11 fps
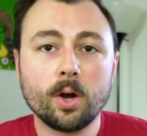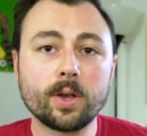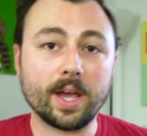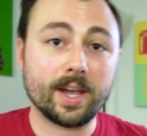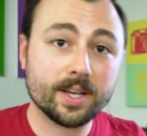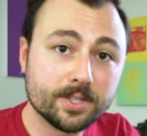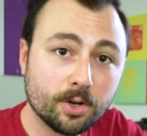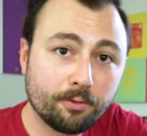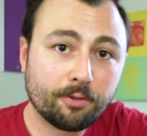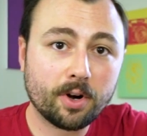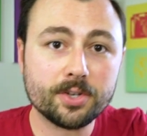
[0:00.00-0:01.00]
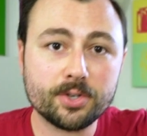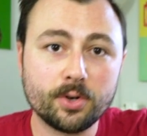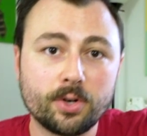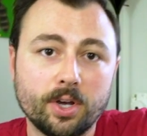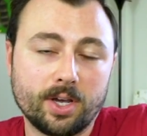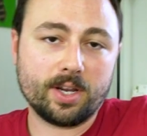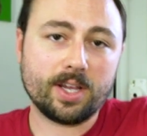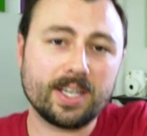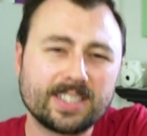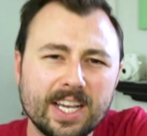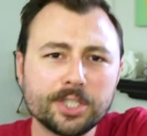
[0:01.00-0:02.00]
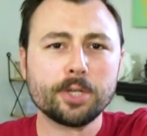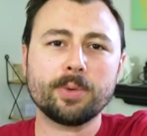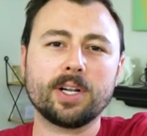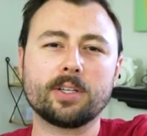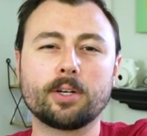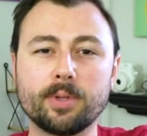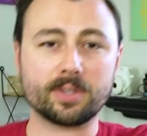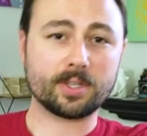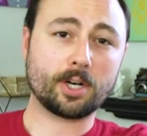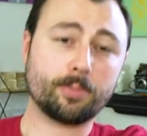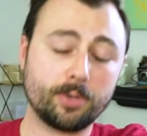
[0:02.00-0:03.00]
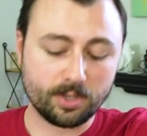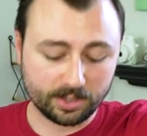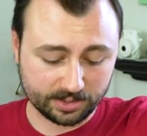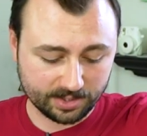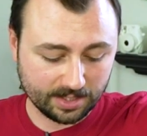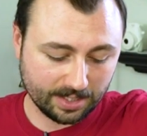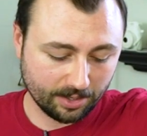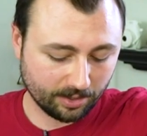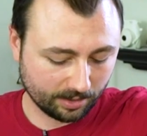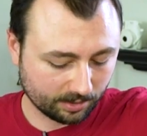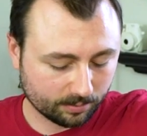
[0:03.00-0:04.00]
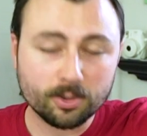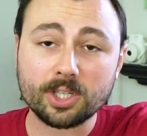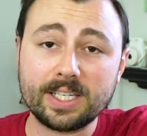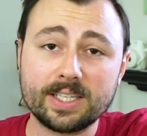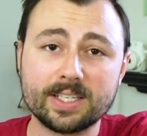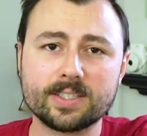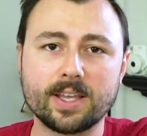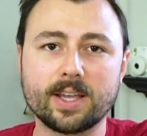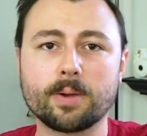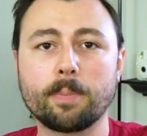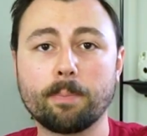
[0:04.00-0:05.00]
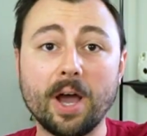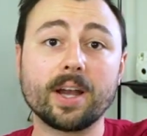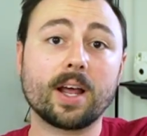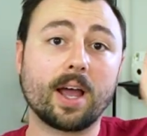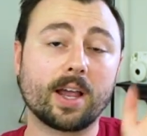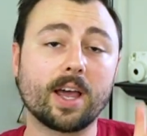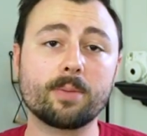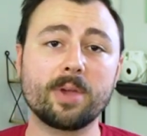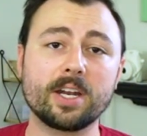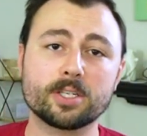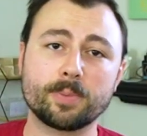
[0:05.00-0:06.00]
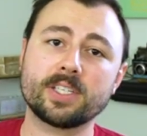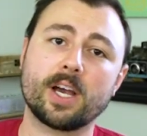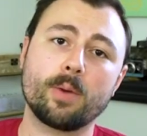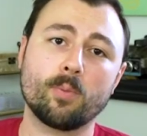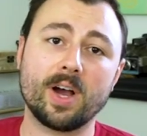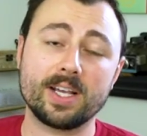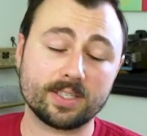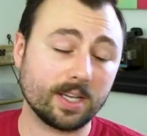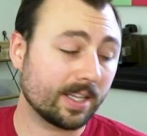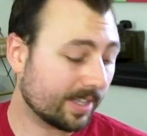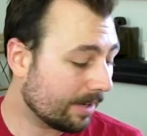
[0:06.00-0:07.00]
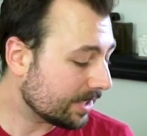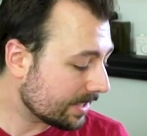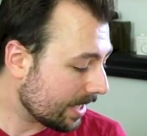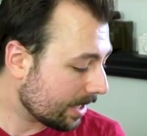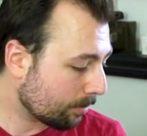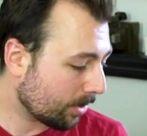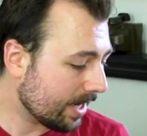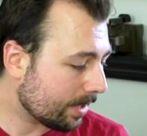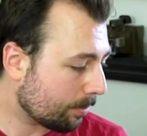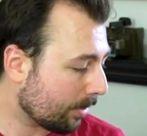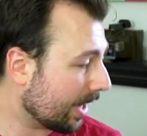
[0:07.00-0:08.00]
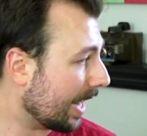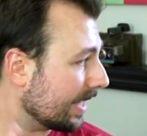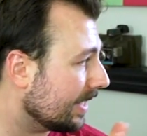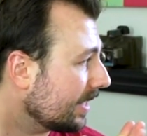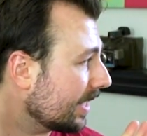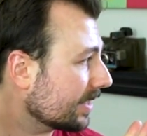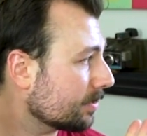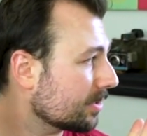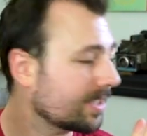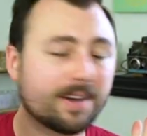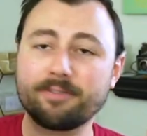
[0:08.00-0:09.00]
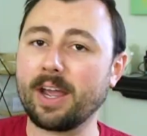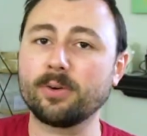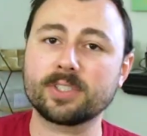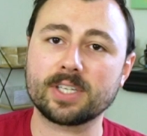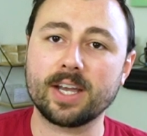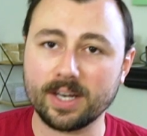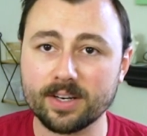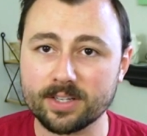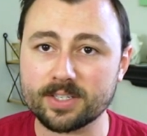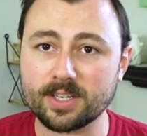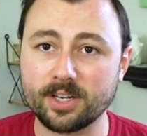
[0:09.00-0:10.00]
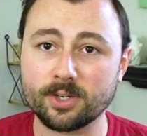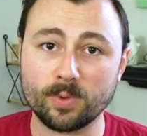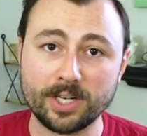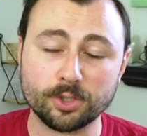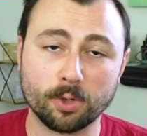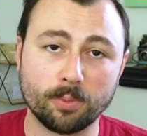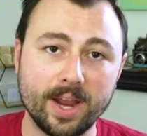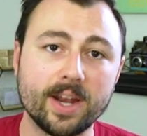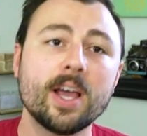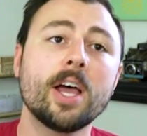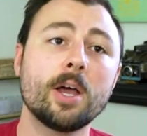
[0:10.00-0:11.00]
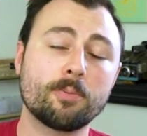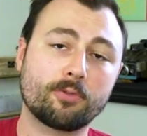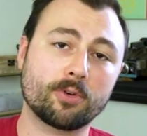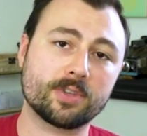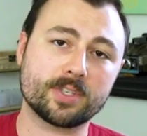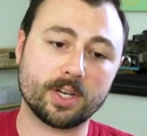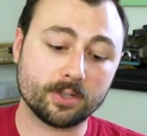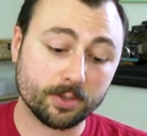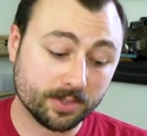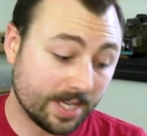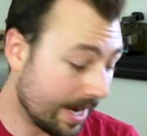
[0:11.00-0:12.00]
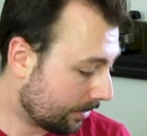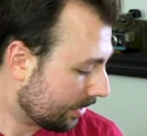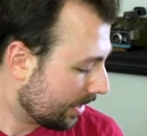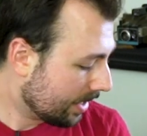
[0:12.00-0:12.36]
Okay, so far so good. It's actually been a little bit therapeutic to sit down and clean this thing, but I gotta manage my time wisely. I'd love to take a break, but I need to get some stuff outside into the sun to retrobright before the sun goes down.